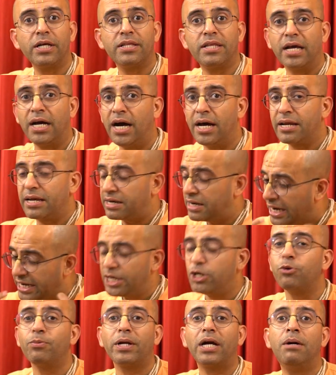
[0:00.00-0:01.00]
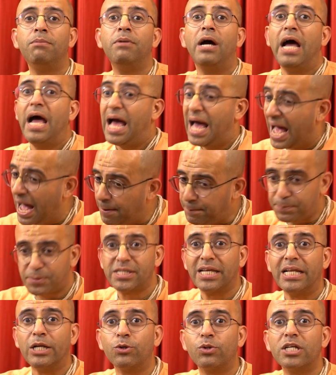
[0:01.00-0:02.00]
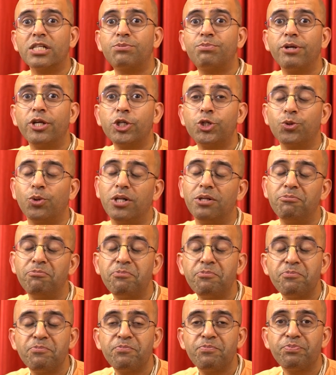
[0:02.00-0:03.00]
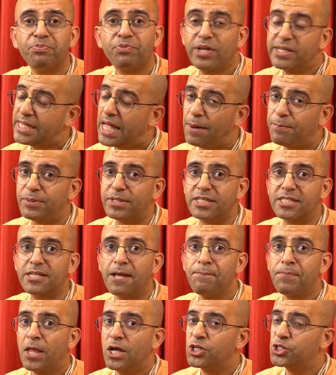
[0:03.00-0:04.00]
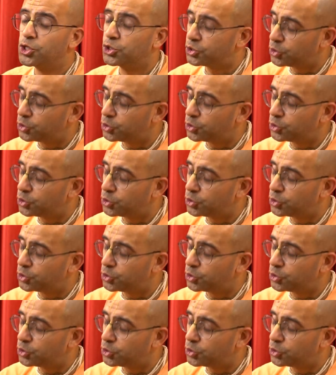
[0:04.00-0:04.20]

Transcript: they are ready to become absolutely spiritual. This happens. So